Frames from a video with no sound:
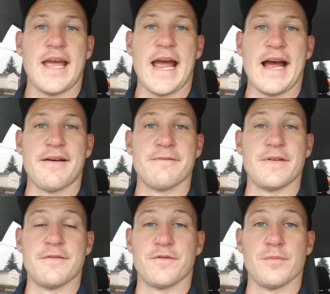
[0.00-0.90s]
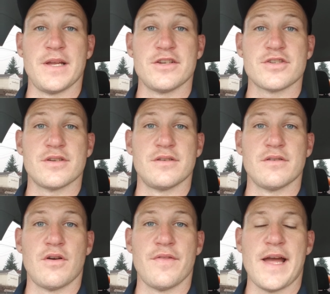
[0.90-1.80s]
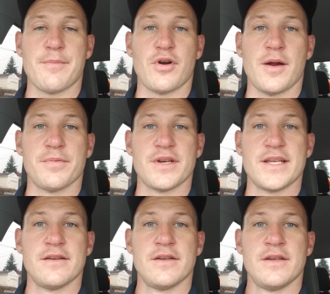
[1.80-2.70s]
have information on that property.